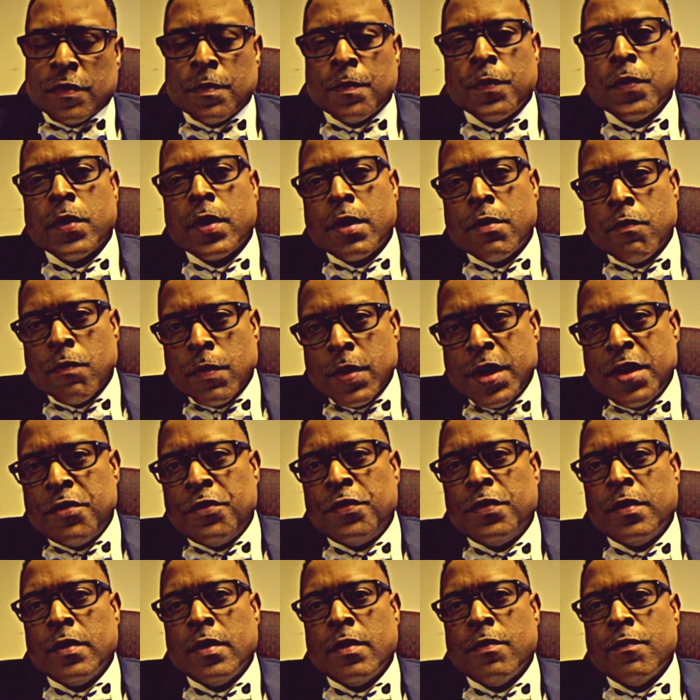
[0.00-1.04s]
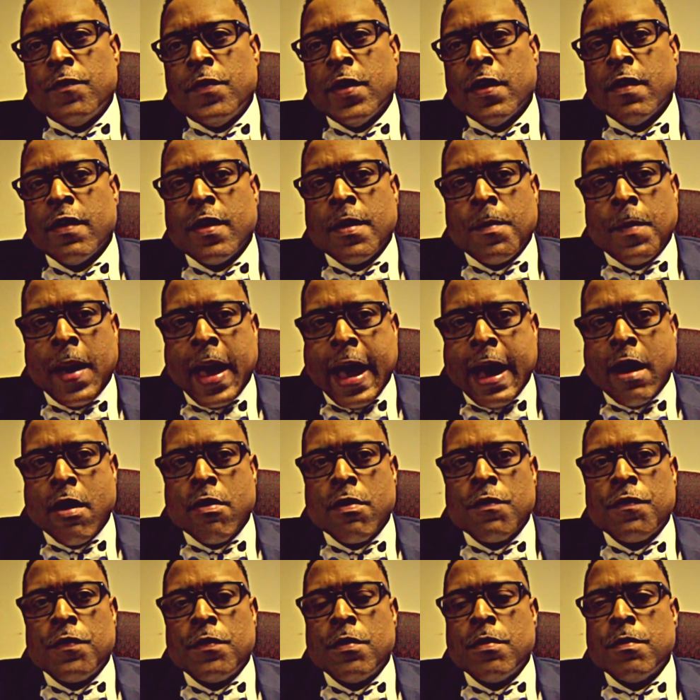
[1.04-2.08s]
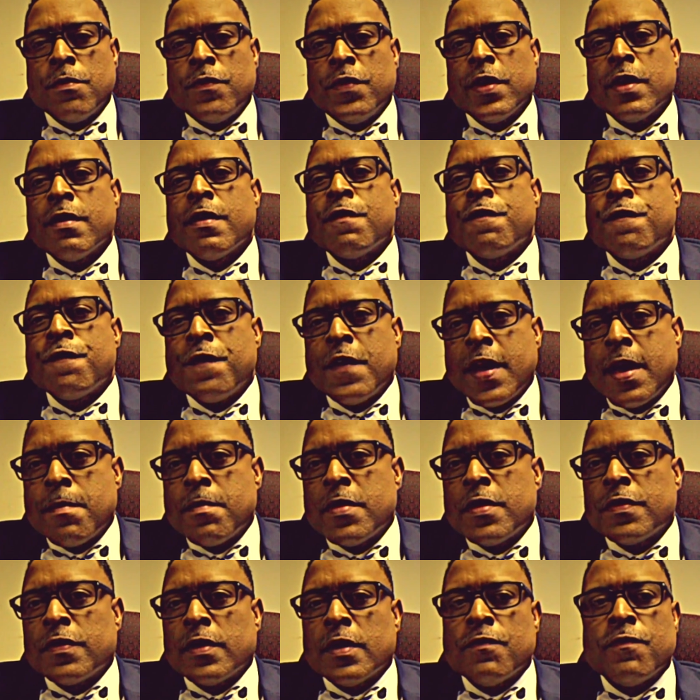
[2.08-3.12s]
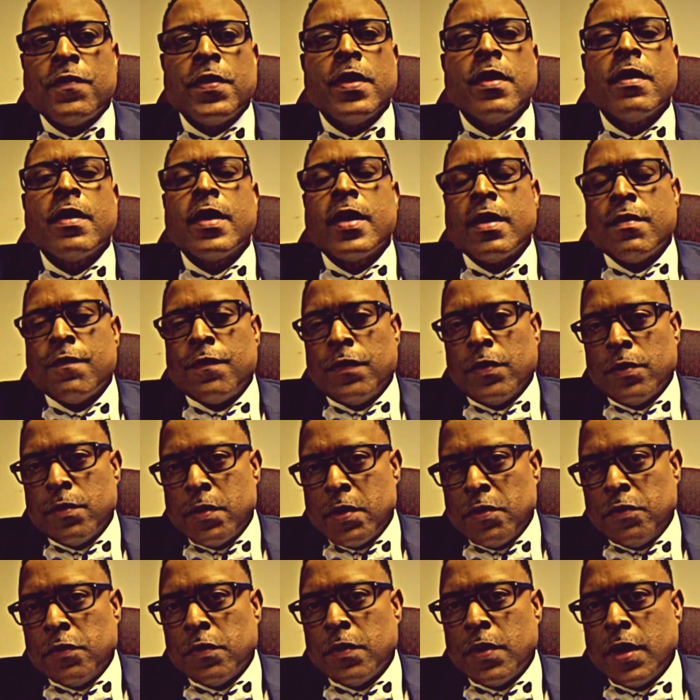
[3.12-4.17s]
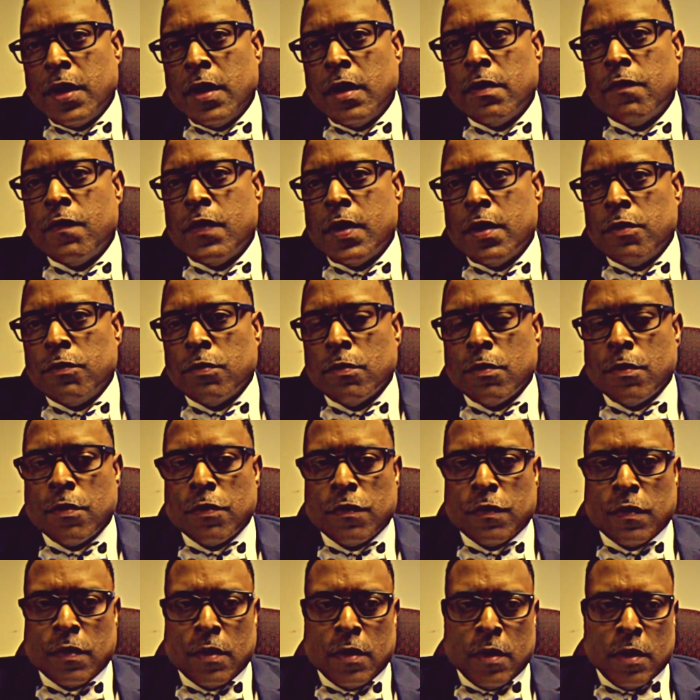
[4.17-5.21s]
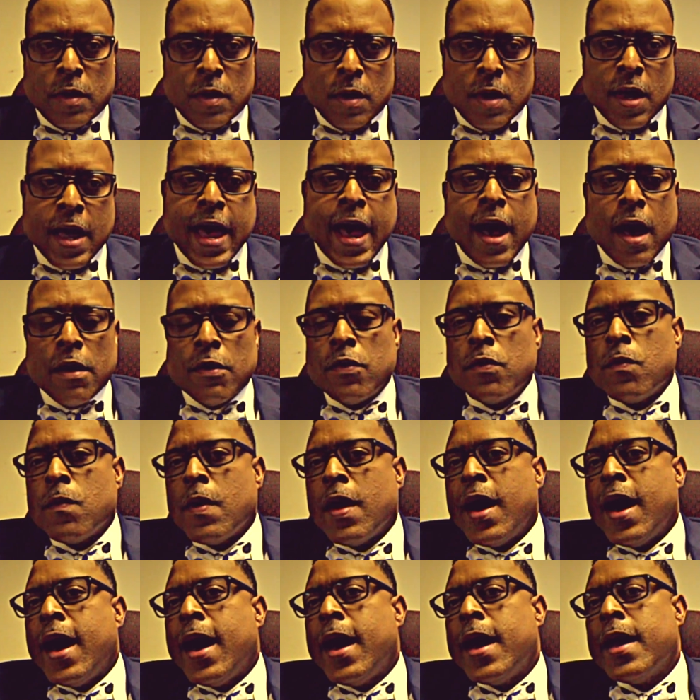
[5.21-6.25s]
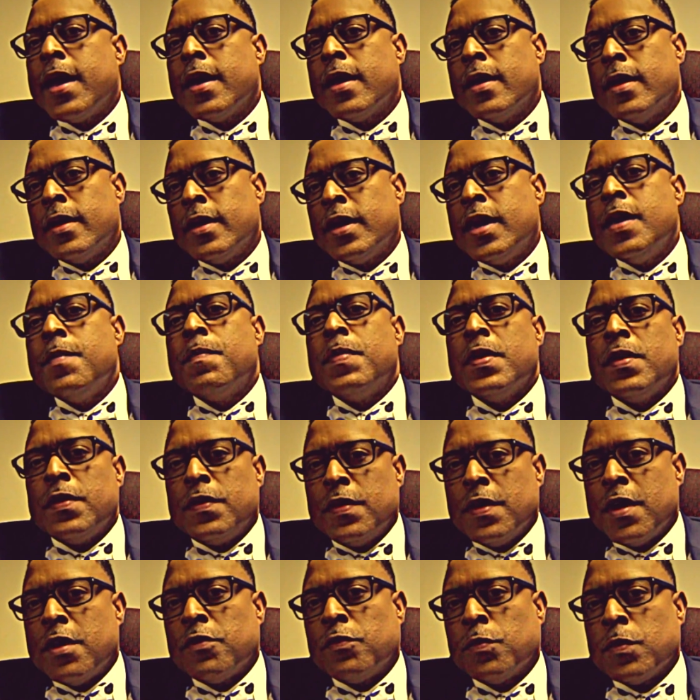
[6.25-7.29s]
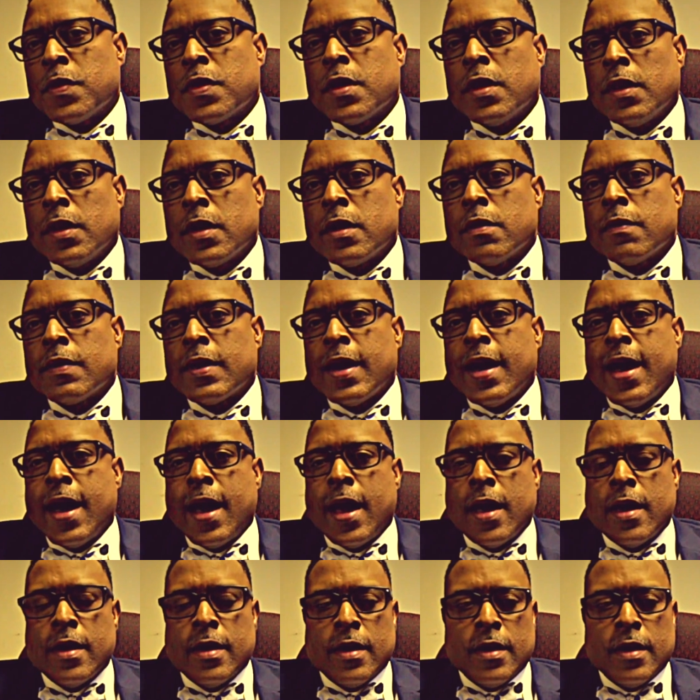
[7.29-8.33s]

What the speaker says: some pretty rich, very powerful, very famous, very influential individuals. How do I keep in touch with the little guy?